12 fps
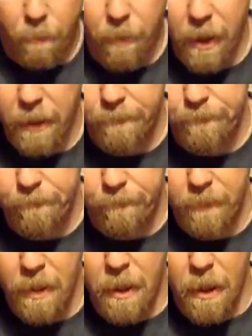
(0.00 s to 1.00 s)
But
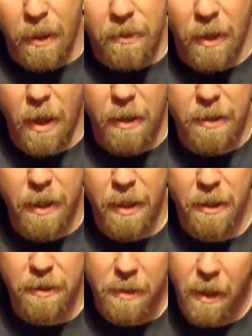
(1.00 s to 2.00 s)
it's locked
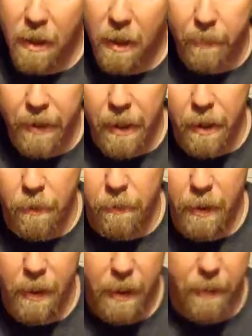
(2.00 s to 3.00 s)
in, it's not coming out,
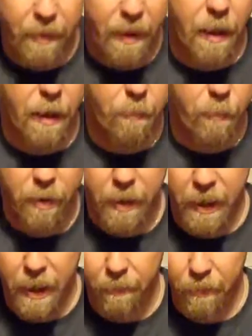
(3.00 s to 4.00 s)
and I'm pretty
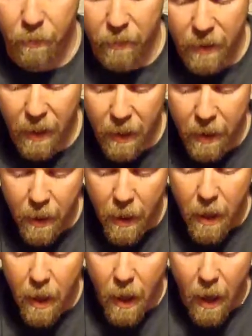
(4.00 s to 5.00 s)
happy with that.
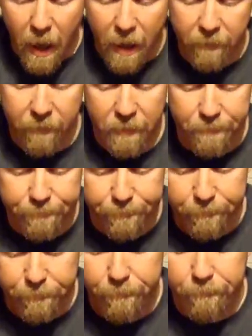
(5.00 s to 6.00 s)
I have a
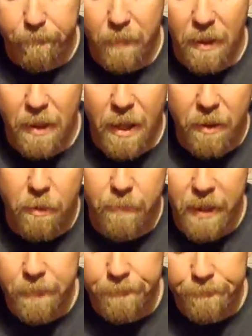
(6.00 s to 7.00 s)

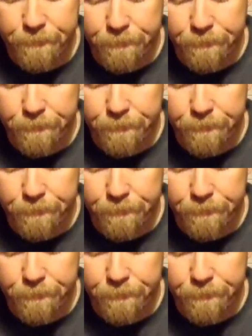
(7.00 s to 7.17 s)
Leatherman